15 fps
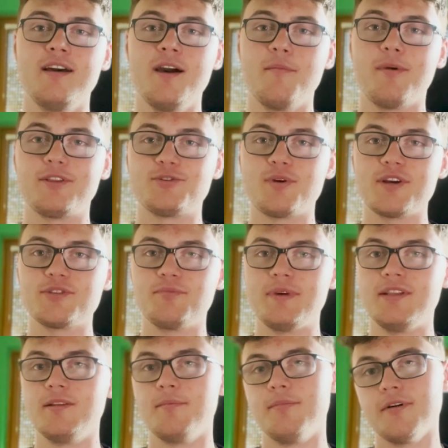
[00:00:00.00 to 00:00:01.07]
But trust me,
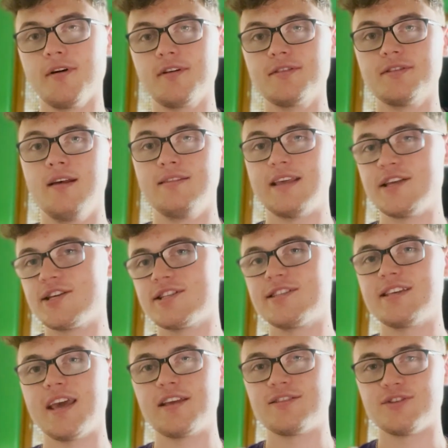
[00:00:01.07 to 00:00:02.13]
the books, they just
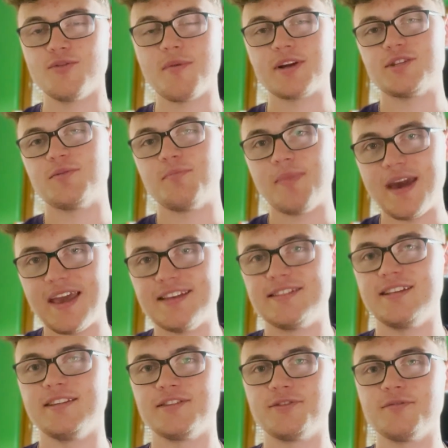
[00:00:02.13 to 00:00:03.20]
take so much
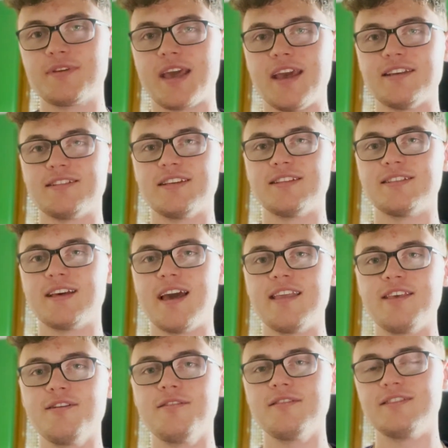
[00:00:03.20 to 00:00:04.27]
space in suitcases
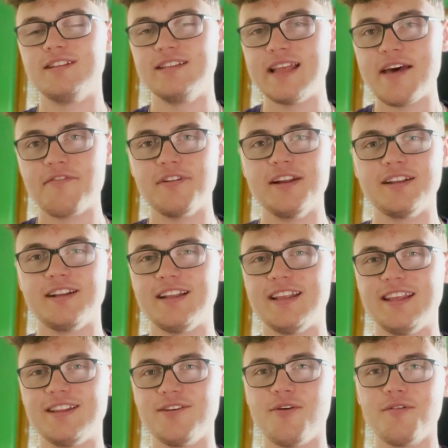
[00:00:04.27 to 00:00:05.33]
and you'll definitely
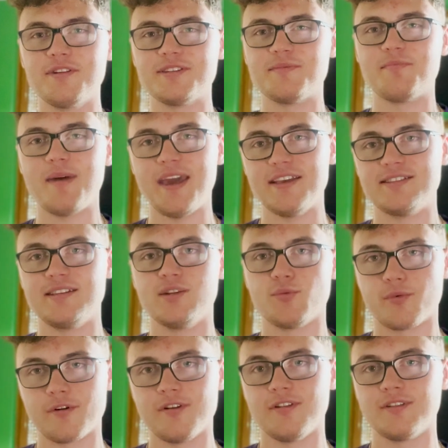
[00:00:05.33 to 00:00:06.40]
need all the space in the
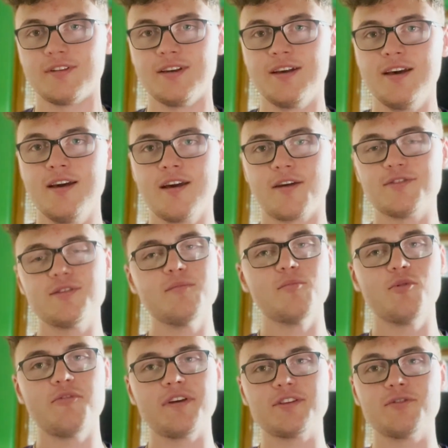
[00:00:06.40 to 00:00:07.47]
world because you're
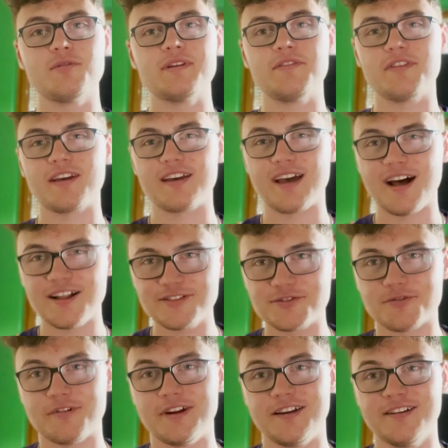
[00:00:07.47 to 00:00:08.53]
moving to a different
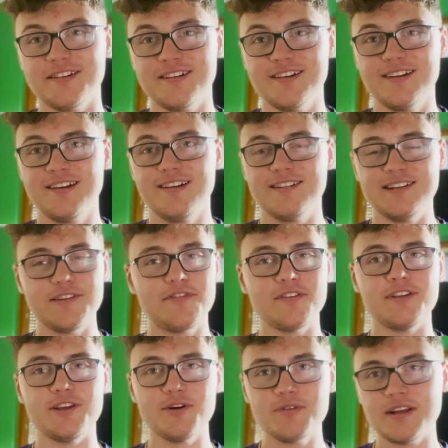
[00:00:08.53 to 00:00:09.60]
country,
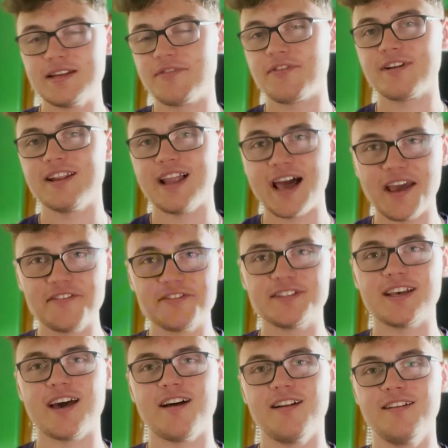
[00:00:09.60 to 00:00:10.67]
different uni, different
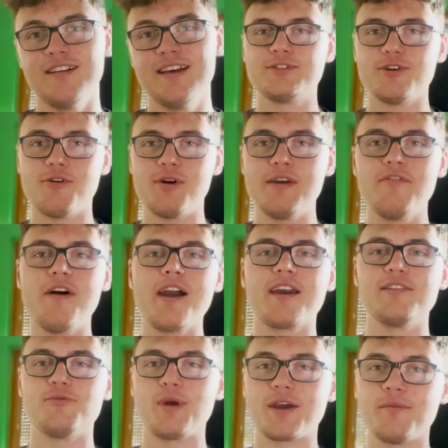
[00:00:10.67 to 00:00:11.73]
lifestyle. So if I
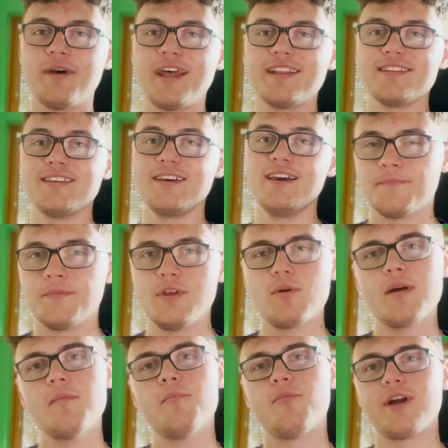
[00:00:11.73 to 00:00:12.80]
can recommend,
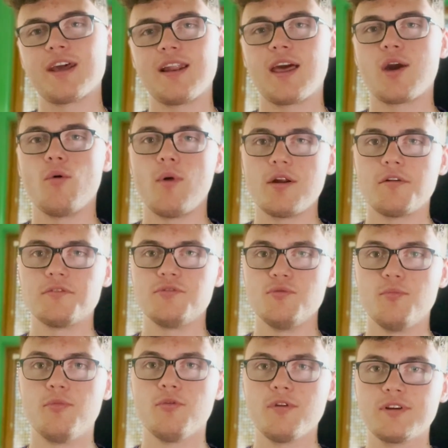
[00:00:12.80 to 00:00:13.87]
you can bring like 1 or 2
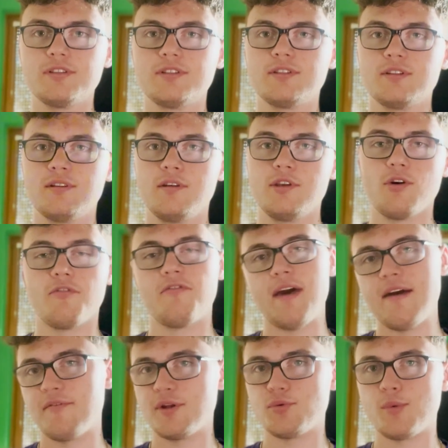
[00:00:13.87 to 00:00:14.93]
books, your
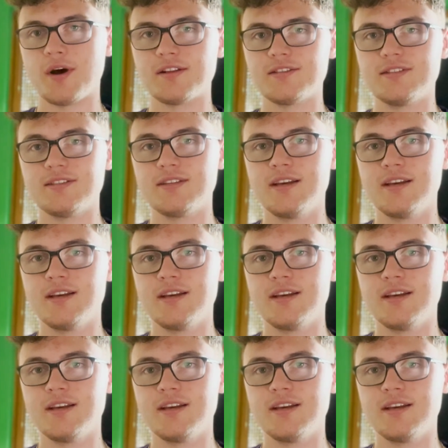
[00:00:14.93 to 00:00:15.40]
favorite ones,